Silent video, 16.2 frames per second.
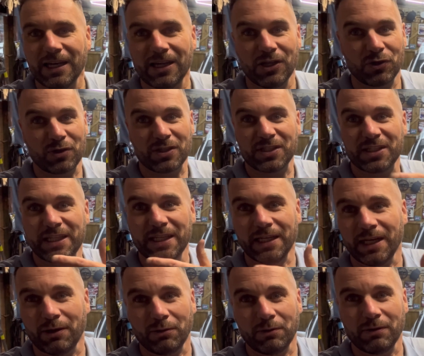You can see
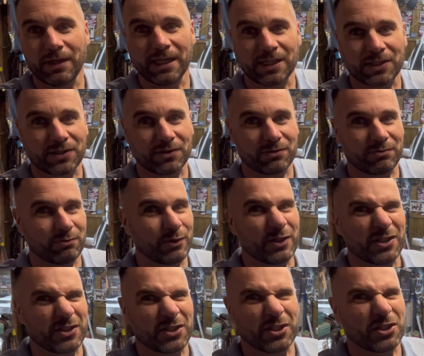now it's
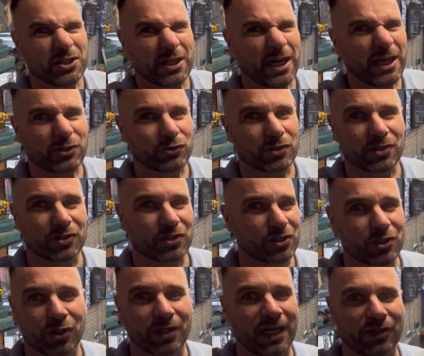just
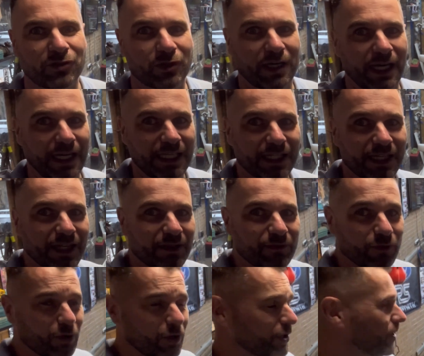not natural light.
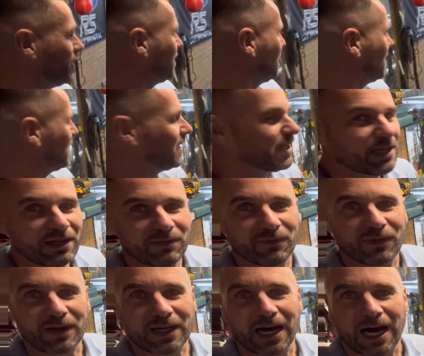The
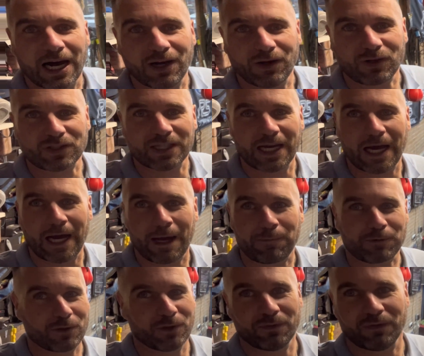car looks
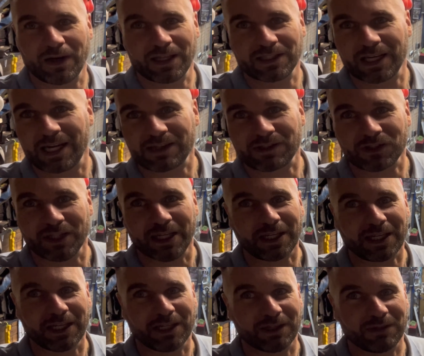absolutely
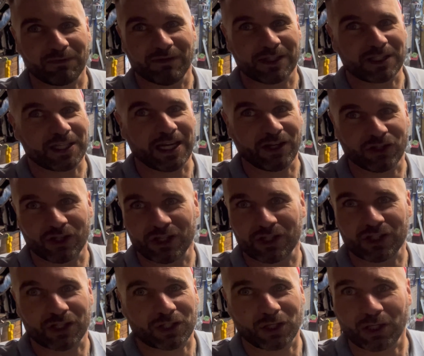fantastic, and this engine is
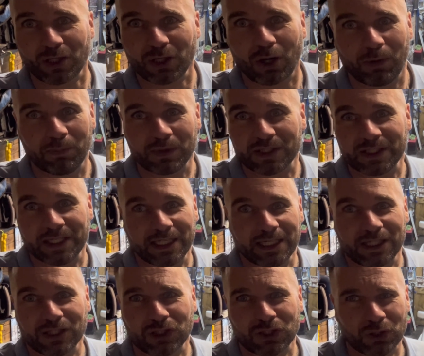just going to compensate
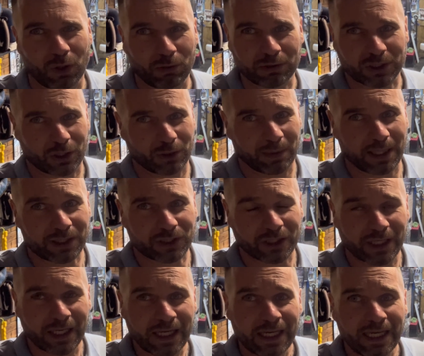it so much.
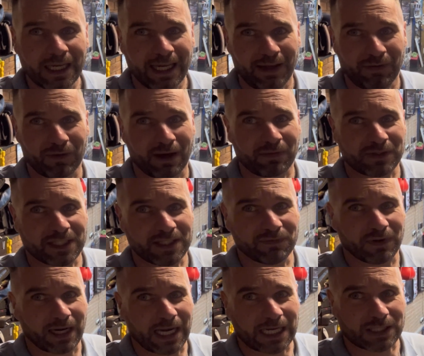If you haven't seen the
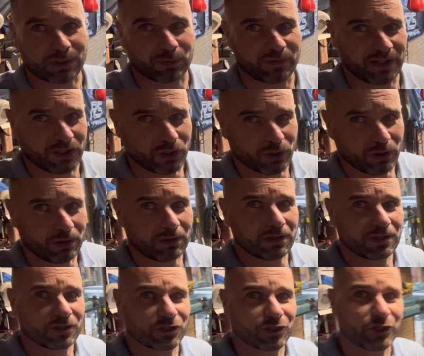last video,
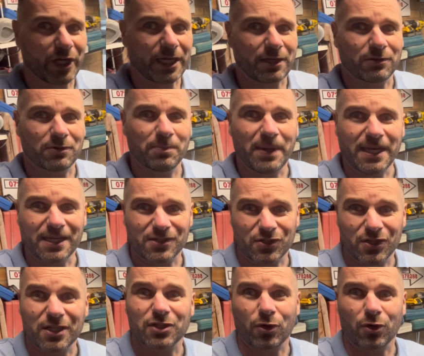just check out the bay as it is